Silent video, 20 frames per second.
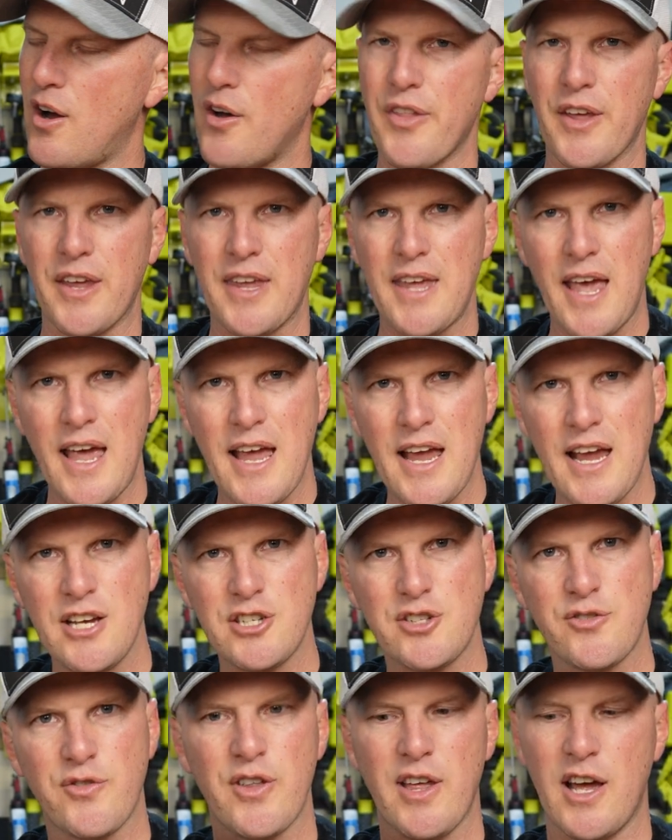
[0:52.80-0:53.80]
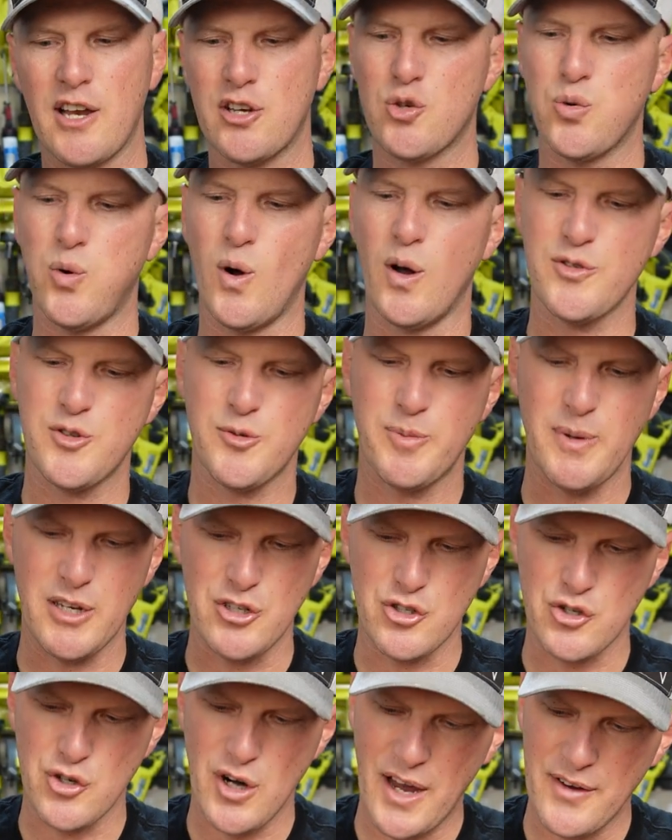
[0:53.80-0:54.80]
on the cage for that
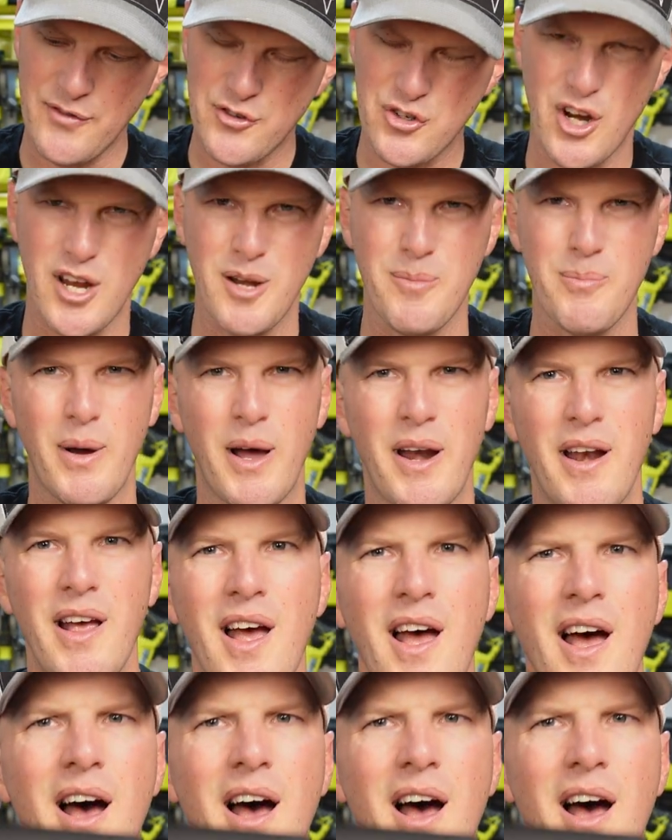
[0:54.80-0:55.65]
12-speed drivetrain, but